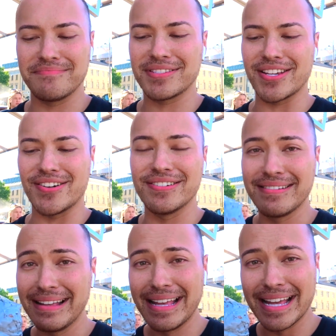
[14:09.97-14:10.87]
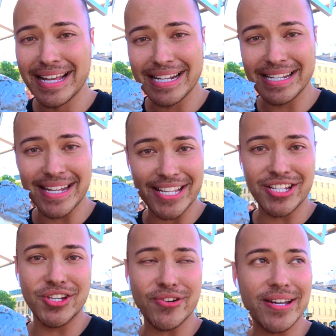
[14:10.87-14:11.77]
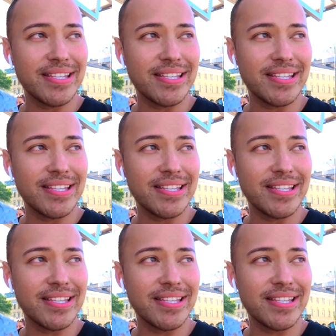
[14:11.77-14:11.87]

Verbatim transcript: So let's enjoy